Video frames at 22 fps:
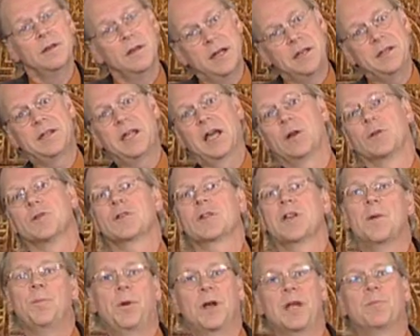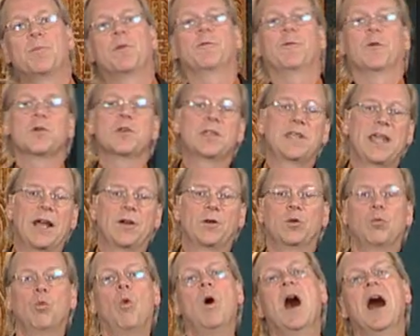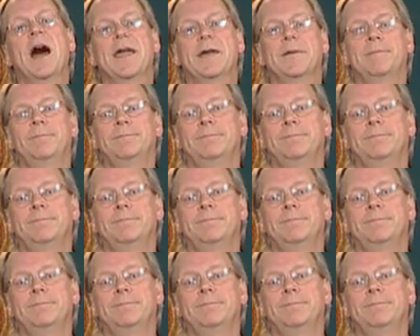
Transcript: and Taylor's company prefers standard Y.